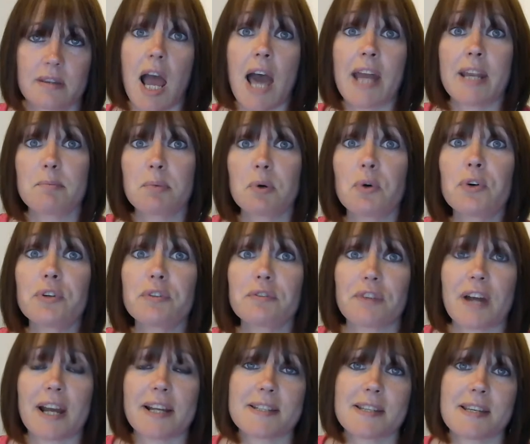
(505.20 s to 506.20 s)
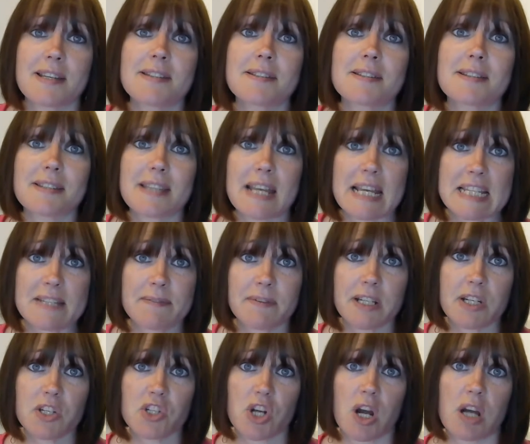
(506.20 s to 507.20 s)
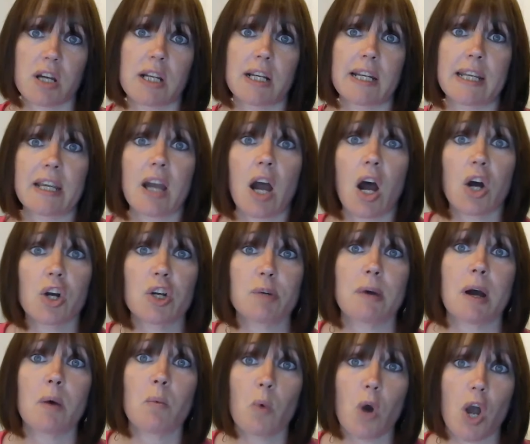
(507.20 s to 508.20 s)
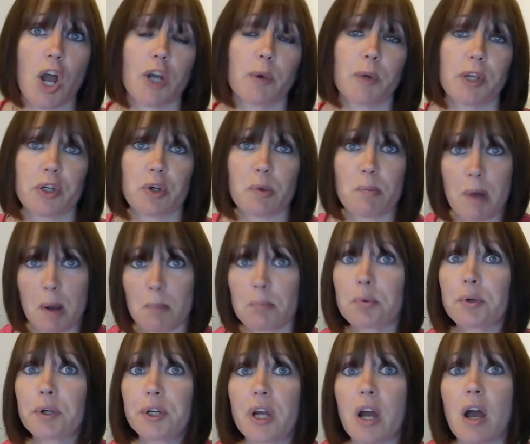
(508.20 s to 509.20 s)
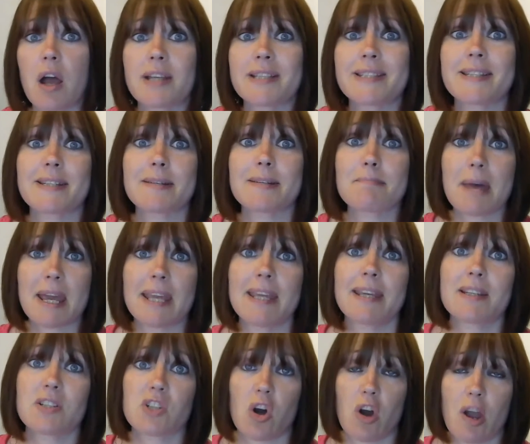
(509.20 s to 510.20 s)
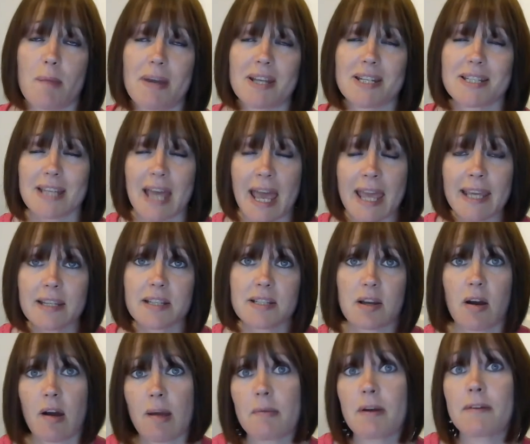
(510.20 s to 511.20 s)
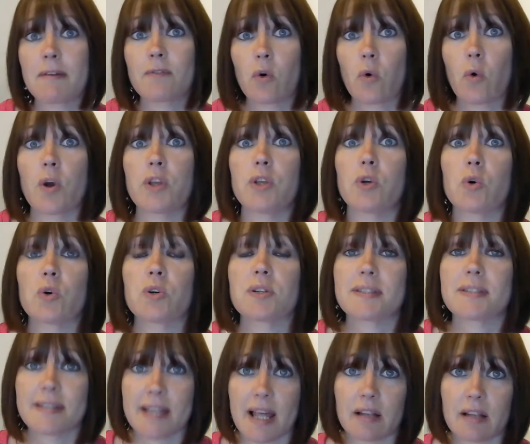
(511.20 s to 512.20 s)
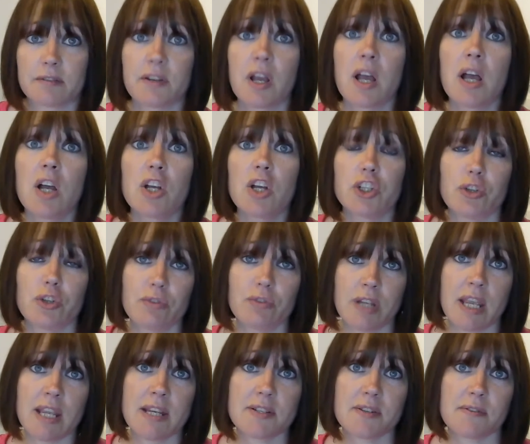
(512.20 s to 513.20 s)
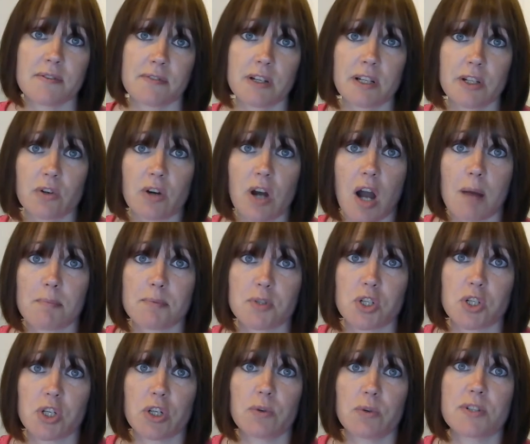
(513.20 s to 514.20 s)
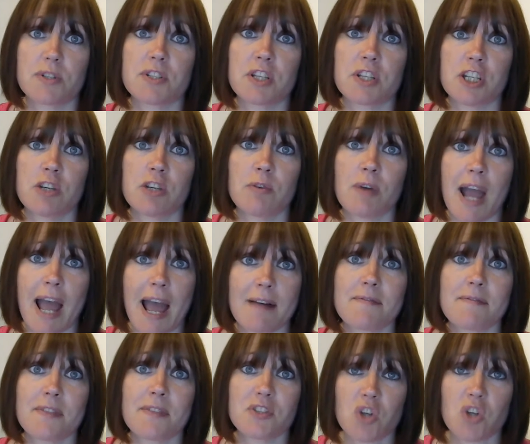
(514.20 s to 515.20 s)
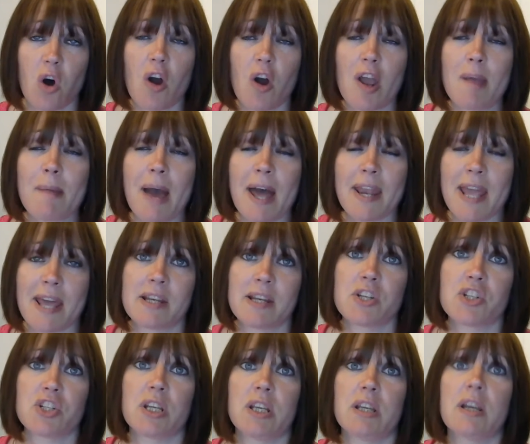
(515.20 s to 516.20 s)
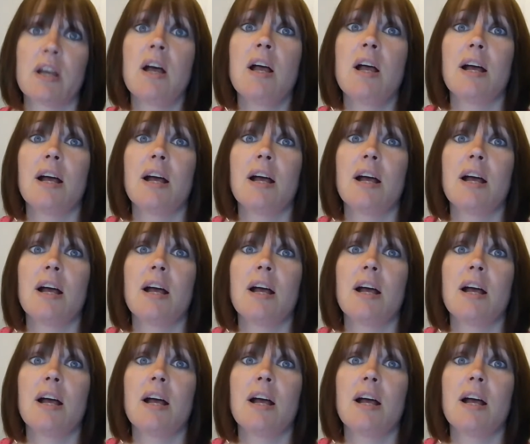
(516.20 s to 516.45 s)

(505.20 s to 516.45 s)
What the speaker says: An important factor in successfully juggling home and work when you're a mompreneur is to make time and take time for yourself. You need to fill your cup too so that you have the time and energy